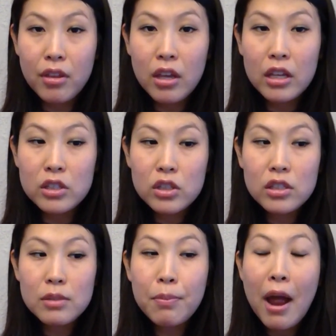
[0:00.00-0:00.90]

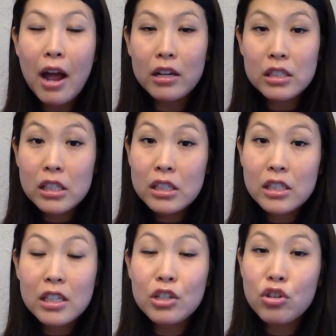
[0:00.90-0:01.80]
It's practice
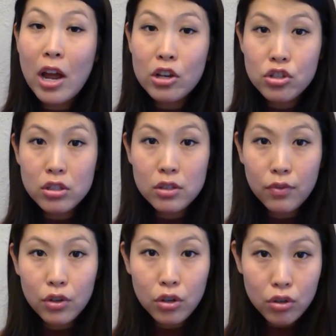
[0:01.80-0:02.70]
contractions
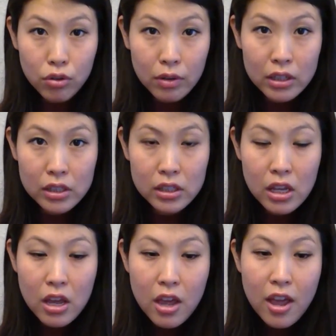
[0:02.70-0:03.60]
for your uterus.
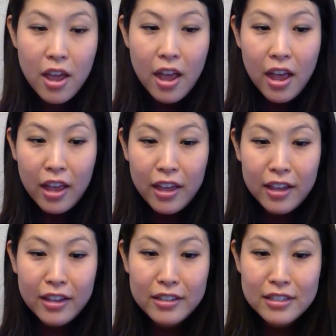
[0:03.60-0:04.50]

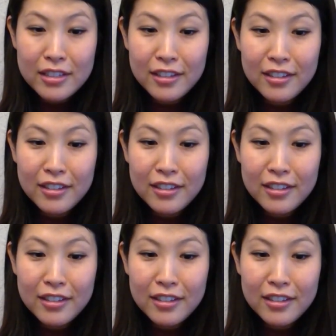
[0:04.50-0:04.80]
And